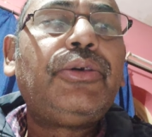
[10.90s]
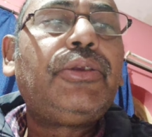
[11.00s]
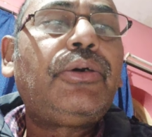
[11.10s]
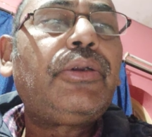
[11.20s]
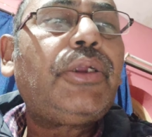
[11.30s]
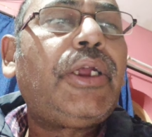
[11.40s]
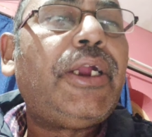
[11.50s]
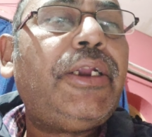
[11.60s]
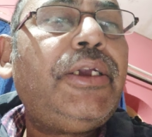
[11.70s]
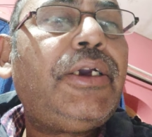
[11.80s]
is on
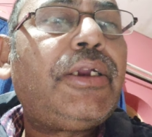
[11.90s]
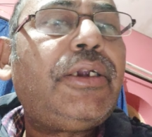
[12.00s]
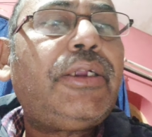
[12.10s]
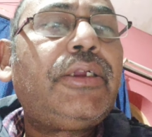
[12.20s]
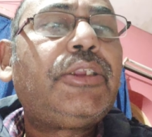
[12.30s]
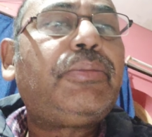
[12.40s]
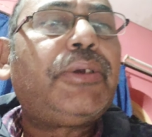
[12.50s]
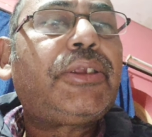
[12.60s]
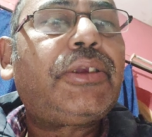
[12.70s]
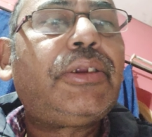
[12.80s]
eddy current
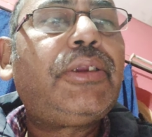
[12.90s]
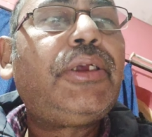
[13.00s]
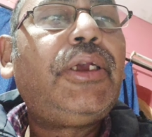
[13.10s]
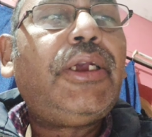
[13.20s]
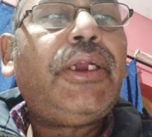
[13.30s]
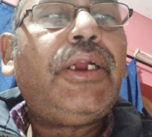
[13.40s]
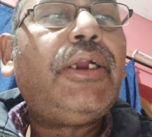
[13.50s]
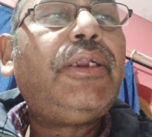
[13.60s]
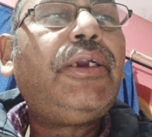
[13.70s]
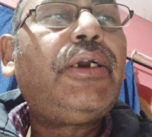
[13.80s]
inspection.
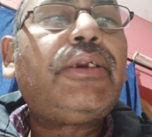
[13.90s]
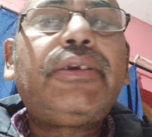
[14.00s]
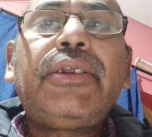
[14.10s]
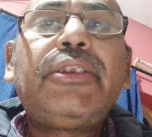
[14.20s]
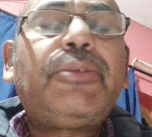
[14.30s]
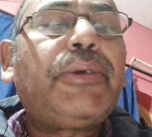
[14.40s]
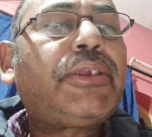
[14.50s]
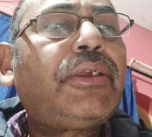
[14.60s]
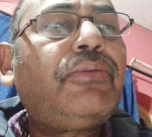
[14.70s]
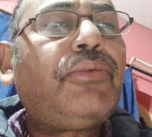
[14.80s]
Eddy current
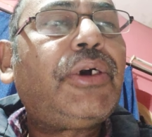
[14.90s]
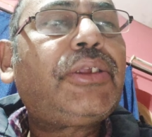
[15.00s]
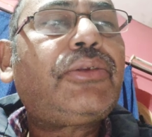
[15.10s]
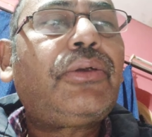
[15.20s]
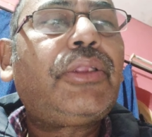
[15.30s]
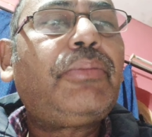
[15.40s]
inspection works on the